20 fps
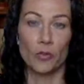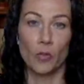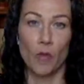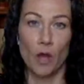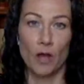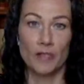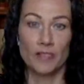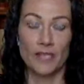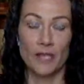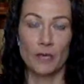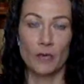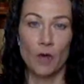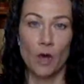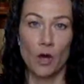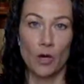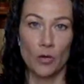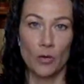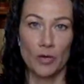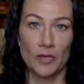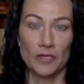with Lockdown
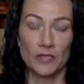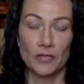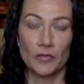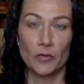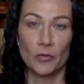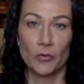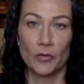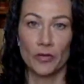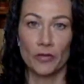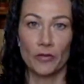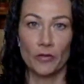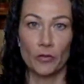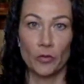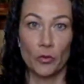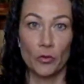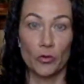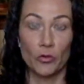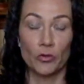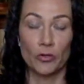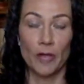Ottawa. So they're one of the
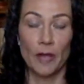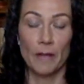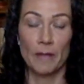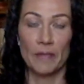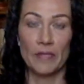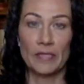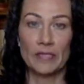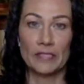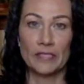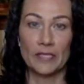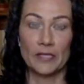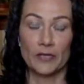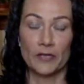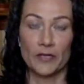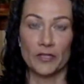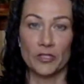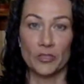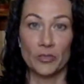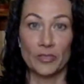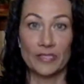local companies
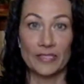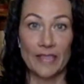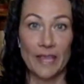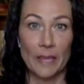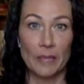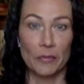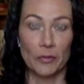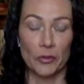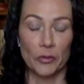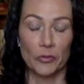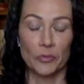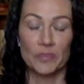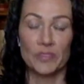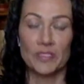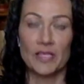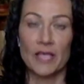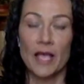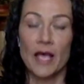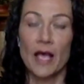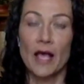here that do escape
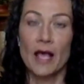rooms.